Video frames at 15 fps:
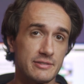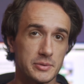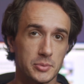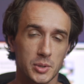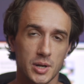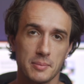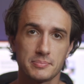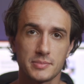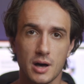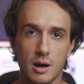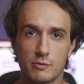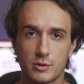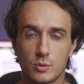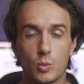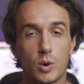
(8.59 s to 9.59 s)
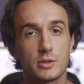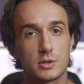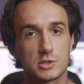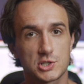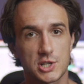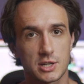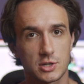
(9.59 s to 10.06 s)
everyone, I'm Dom from
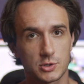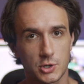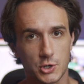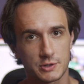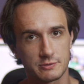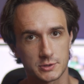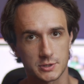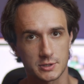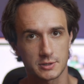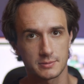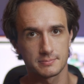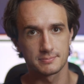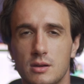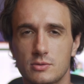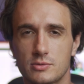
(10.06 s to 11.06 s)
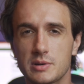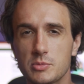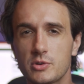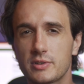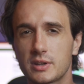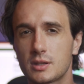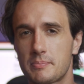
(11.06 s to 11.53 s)
Wondershare UniConverter.
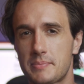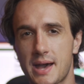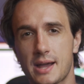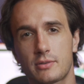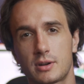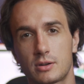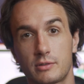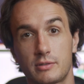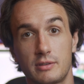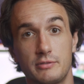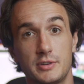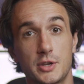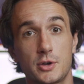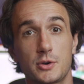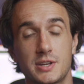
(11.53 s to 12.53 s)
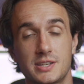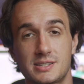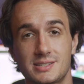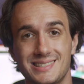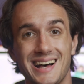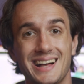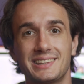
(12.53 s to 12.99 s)
Removing the background of a video is
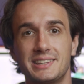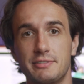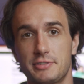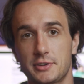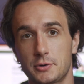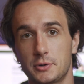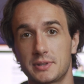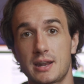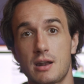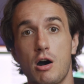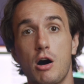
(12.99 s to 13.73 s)
not difficult at